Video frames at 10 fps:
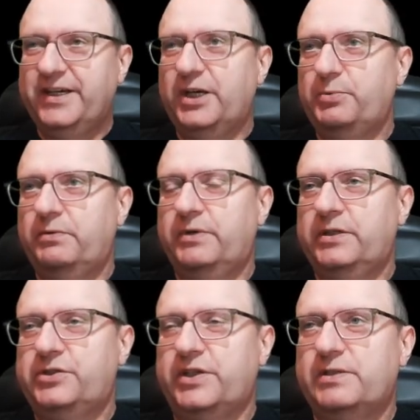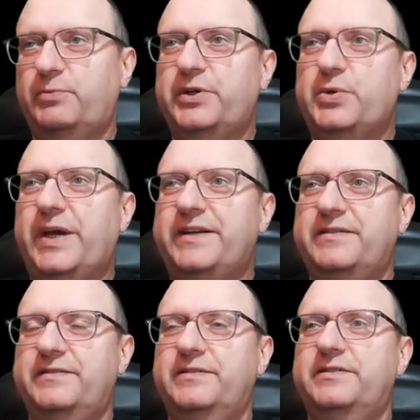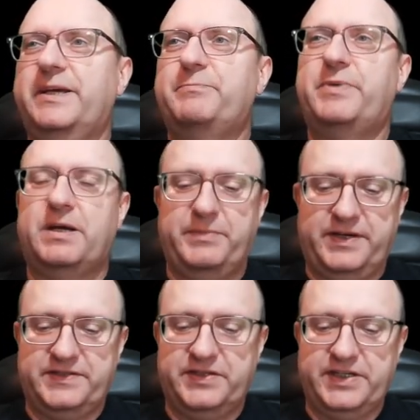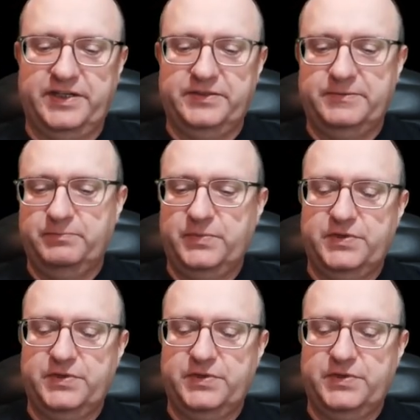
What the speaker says: and we just want to add the deck parameters at the end.